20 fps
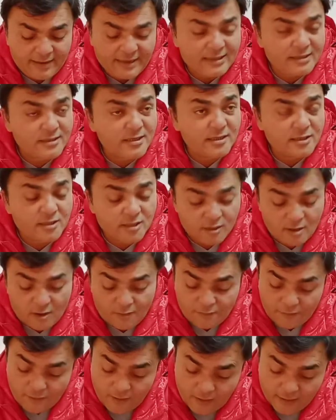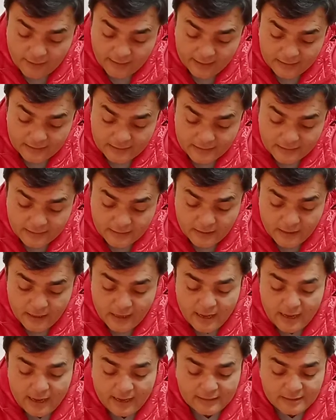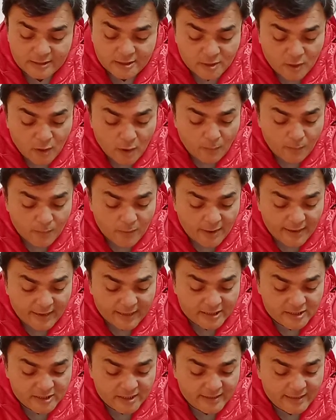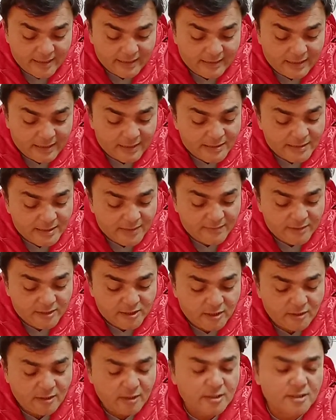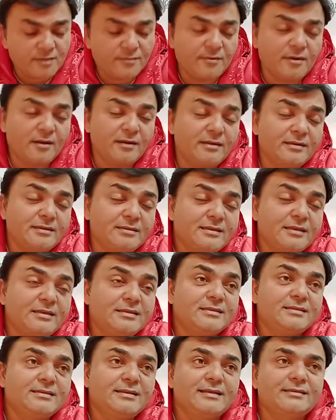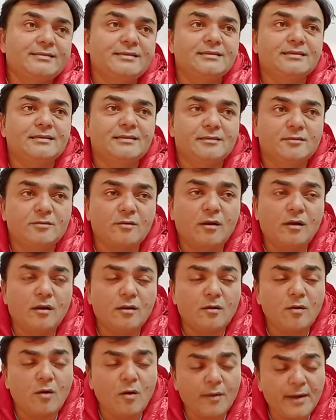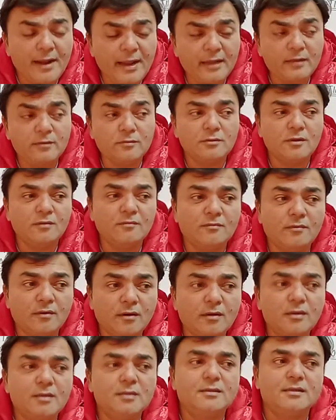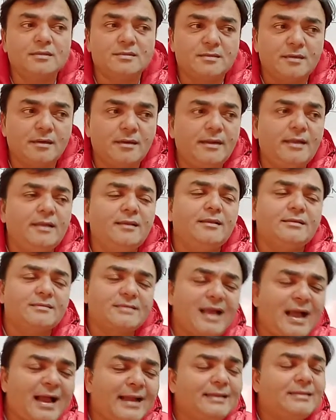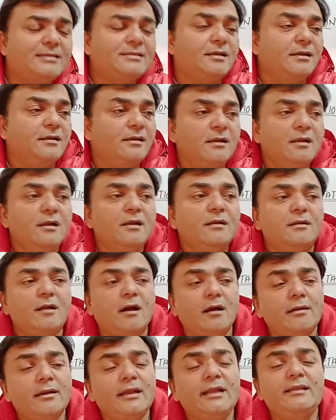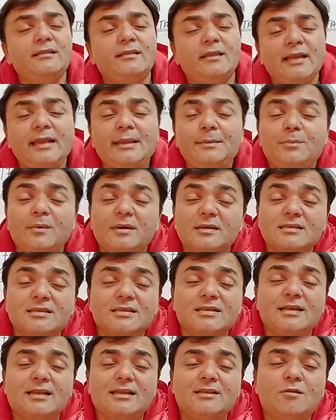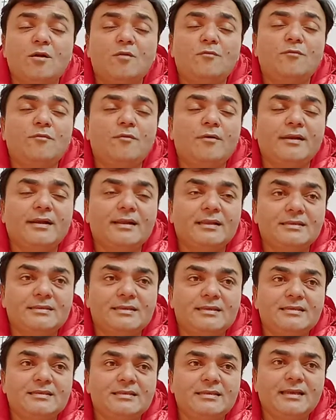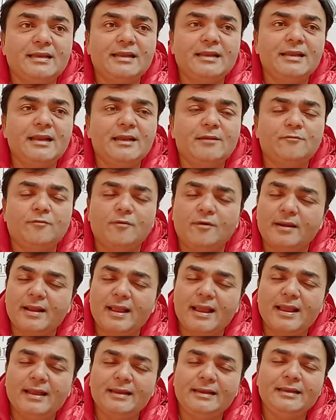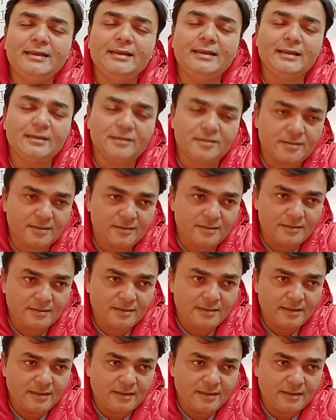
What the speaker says: destruction of forest, and so protection and conservation of forest is necessary. So, according to the world, the study, the science, 33% of forest is needed for any nations.